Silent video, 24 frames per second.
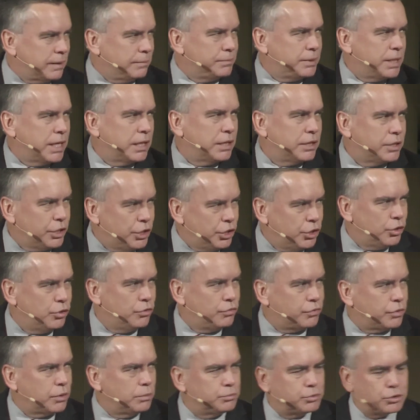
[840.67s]
I'm telling
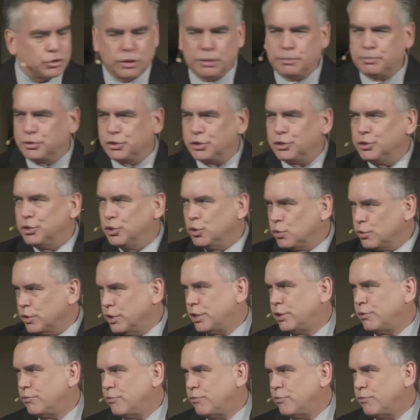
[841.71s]
you from Scripture, you're